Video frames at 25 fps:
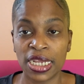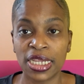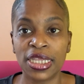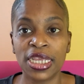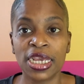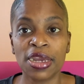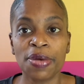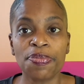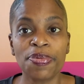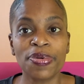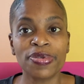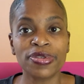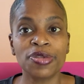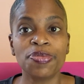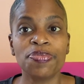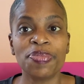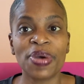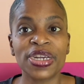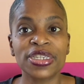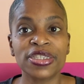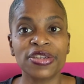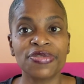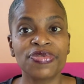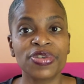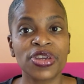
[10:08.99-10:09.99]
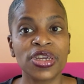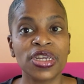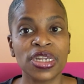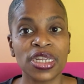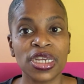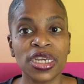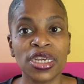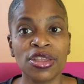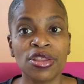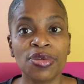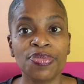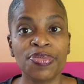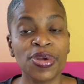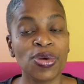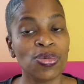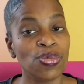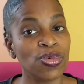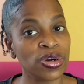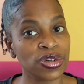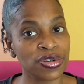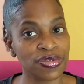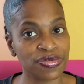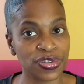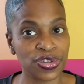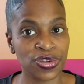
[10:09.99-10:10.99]
Their perspective can either be
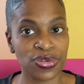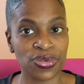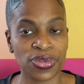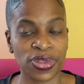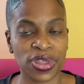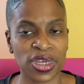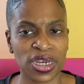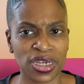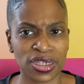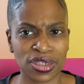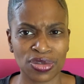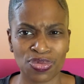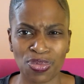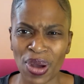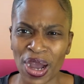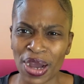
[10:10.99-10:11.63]
one of two things.